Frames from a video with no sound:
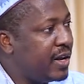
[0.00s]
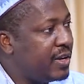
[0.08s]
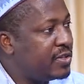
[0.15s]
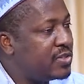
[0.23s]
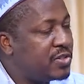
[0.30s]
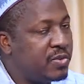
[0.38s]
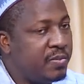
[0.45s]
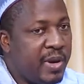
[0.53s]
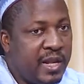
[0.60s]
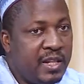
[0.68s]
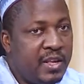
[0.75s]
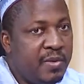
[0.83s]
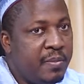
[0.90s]
is
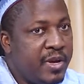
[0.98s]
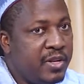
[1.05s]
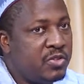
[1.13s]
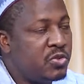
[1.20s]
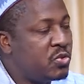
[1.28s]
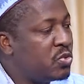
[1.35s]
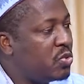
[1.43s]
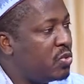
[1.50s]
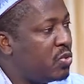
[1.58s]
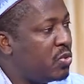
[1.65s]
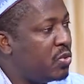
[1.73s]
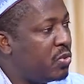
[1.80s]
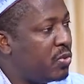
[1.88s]
mainly meant
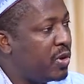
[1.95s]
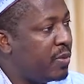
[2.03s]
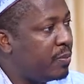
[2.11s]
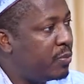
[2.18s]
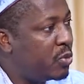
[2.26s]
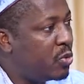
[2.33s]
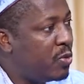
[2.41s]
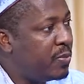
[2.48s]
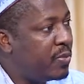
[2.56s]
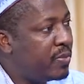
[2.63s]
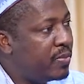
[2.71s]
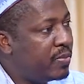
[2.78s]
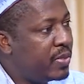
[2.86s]
to improve
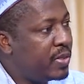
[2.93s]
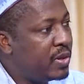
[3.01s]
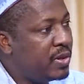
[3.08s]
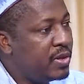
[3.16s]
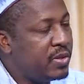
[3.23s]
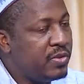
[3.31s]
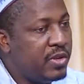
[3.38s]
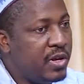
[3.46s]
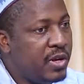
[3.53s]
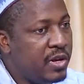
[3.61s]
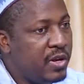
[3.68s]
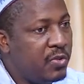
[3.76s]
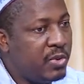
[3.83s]

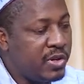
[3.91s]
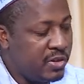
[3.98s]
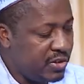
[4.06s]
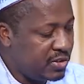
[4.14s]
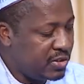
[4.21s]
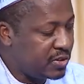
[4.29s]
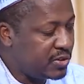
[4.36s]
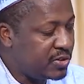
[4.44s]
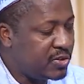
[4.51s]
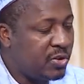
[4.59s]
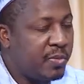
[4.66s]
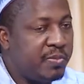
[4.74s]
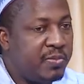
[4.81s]
the
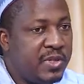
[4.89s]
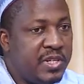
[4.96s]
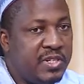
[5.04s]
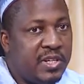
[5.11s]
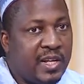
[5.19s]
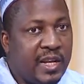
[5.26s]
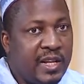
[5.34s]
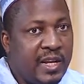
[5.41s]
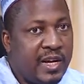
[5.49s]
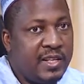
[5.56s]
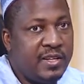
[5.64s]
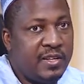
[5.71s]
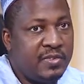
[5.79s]
conditions of teaching and
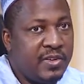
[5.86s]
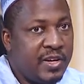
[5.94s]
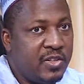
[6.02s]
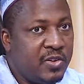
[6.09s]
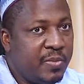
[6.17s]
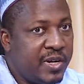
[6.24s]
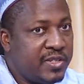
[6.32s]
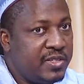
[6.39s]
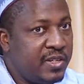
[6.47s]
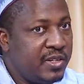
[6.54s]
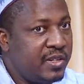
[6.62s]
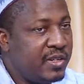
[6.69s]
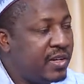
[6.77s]
learning in the
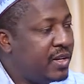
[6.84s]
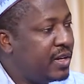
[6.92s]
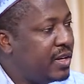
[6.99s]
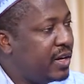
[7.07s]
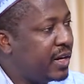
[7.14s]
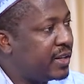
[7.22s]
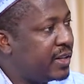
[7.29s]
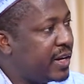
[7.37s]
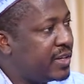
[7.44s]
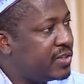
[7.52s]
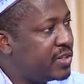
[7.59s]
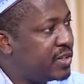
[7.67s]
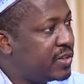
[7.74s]
university. And I
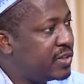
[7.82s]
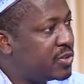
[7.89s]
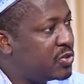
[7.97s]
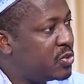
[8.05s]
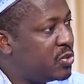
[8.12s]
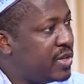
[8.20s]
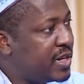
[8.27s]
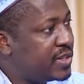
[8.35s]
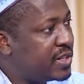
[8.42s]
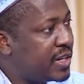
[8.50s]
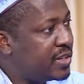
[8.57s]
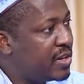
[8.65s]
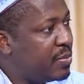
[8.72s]
think the
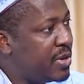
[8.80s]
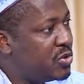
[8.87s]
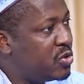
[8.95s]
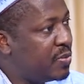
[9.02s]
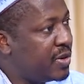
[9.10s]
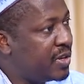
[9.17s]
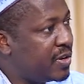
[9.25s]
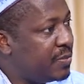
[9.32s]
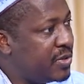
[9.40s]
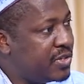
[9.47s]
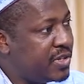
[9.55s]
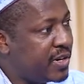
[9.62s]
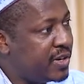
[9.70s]
students are the major
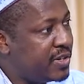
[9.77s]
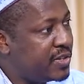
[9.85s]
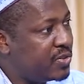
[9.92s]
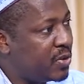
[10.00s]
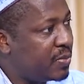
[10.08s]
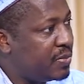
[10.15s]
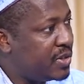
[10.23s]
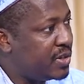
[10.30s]
beneficiaries of